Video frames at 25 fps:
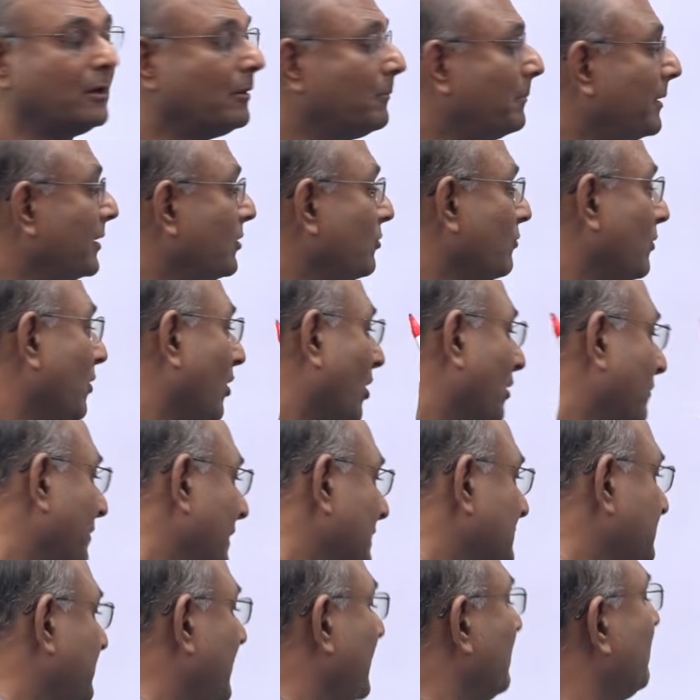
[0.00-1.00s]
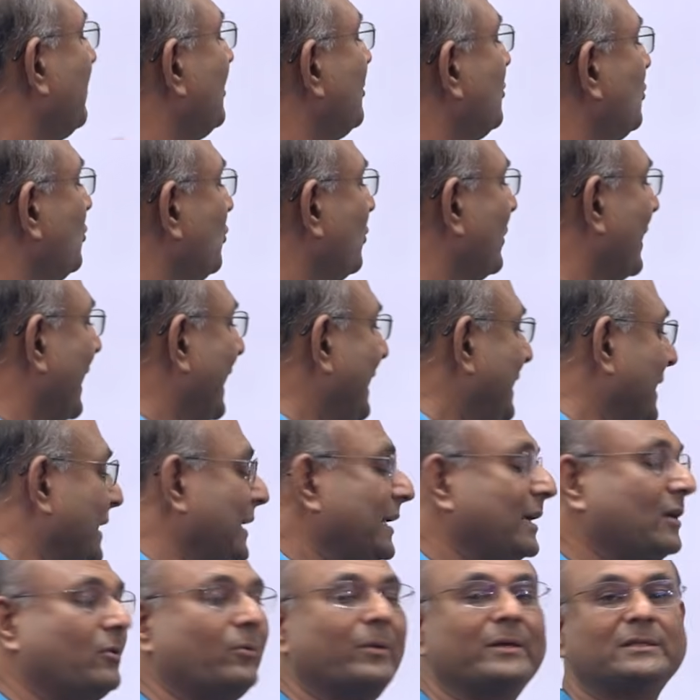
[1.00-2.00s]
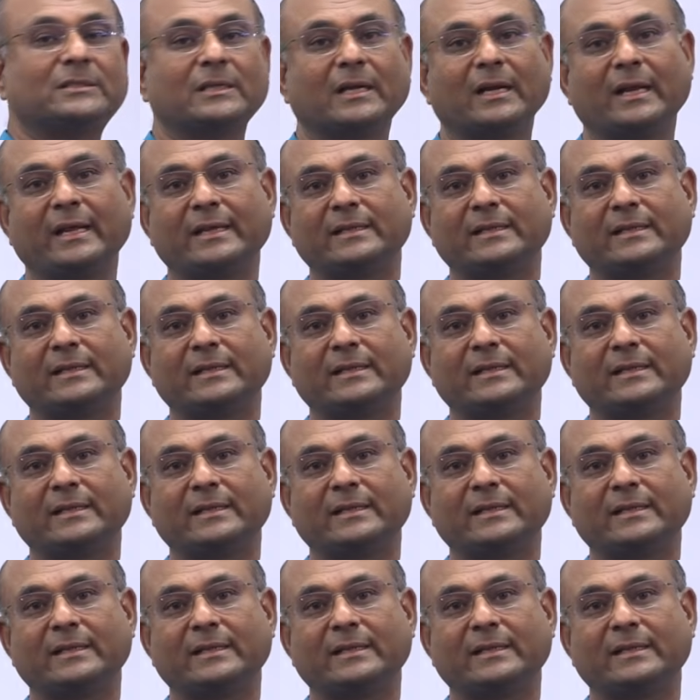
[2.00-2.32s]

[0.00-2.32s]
but you will always be able to write an equation